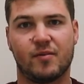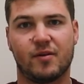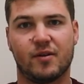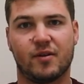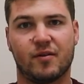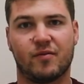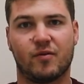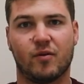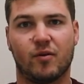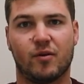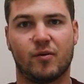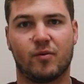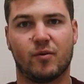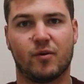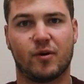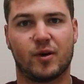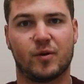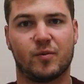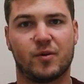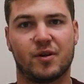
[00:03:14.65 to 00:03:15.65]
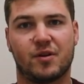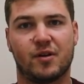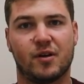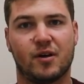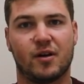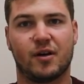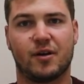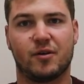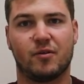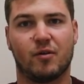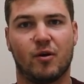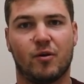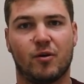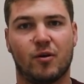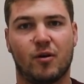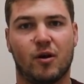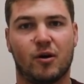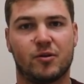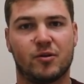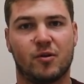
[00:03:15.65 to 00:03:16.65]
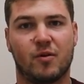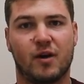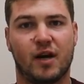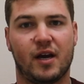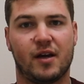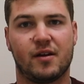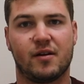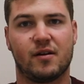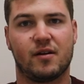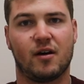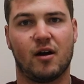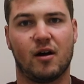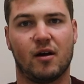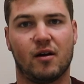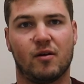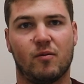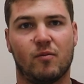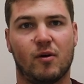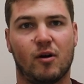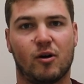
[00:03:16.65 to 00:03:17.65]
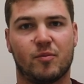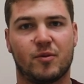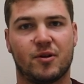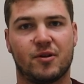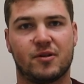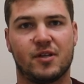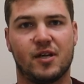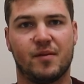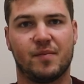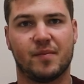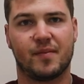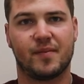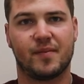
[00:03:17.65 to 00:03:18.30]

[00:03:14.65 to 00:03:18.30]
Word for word: We look forward to working with you and growing along the way. Uh, welcome to the team.